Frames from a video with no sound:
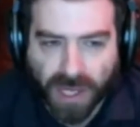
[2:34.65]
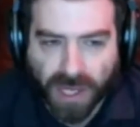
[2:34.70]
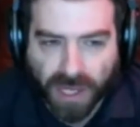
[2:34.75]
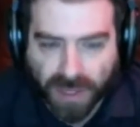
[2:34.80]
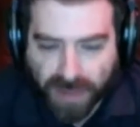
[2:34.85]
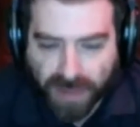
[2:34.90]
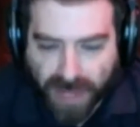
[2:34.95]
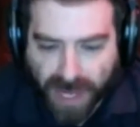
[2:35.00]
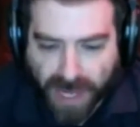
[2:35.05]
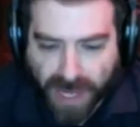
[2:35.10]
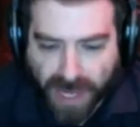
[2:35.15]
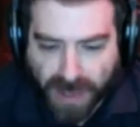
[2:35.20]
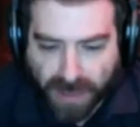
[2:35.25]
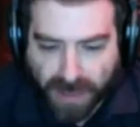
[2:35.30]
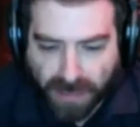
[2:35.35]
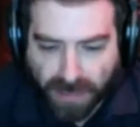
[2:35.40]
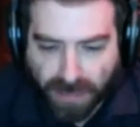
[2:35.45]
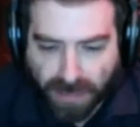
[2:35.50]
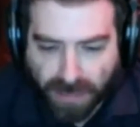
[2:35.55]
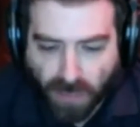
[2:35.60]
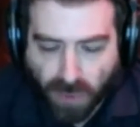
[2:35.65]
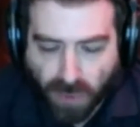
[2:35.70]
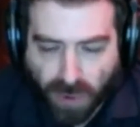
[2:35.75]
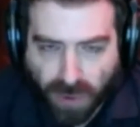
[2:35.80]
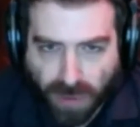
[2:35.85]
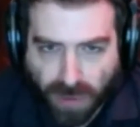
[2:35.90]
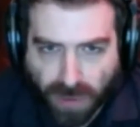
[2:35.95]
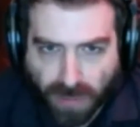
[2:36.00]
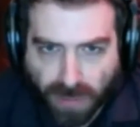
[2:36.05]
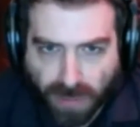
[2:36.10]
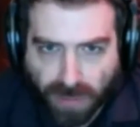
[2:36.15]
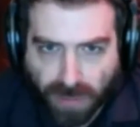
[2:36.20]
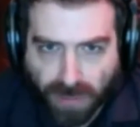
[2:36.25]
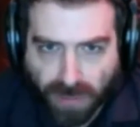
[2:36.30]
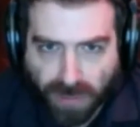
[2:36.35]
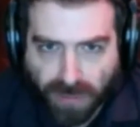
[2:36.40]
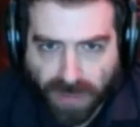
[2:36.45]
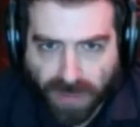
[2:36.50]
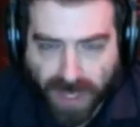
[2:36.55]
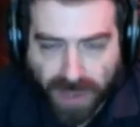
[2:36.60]
they were
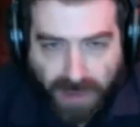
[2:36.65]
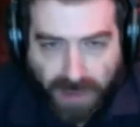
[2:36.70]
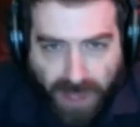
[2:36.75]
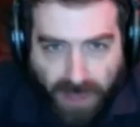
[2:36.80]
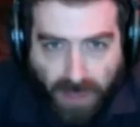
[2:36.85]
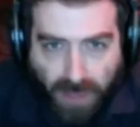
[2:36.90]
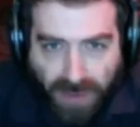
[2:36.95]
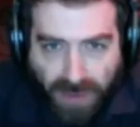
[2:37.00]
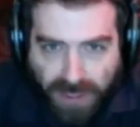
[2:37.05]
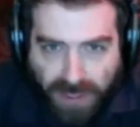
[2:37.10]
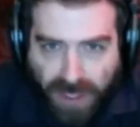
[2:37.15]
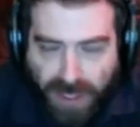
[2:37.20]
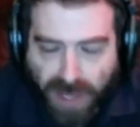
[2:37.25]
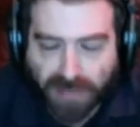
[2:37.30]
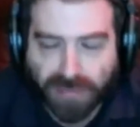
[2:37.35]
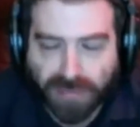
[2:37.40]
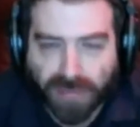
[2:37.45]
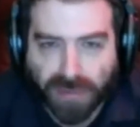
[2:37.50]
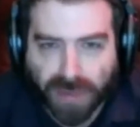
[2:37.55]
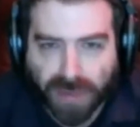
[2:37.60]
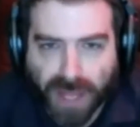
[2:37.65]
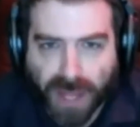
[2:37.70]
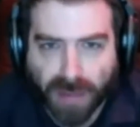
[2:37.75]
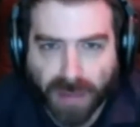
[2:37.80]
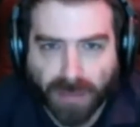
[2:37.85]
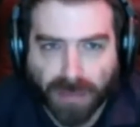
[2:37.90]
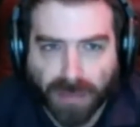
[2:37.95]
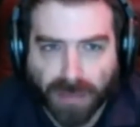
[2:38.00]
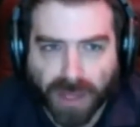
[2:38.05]
they it wasn't enough for them,